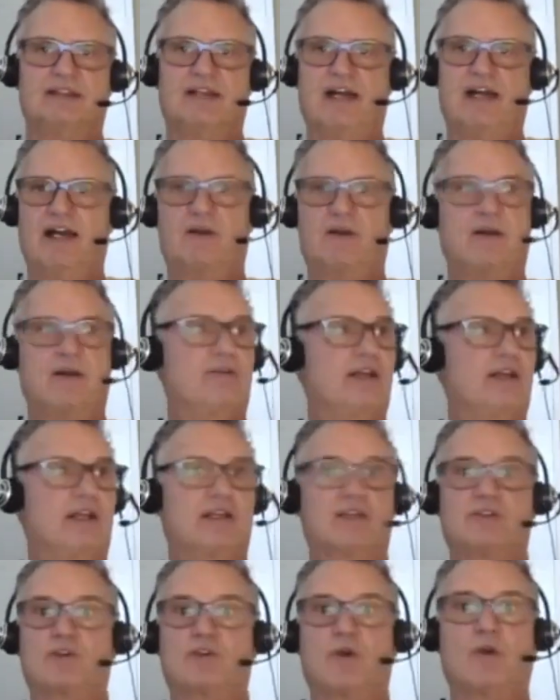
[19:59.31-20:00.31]
I don't have any
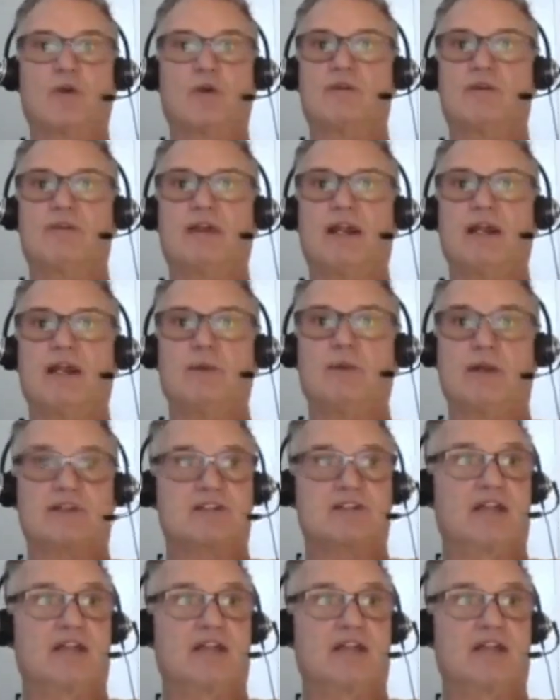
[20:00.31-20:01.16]
control over it anyway. It's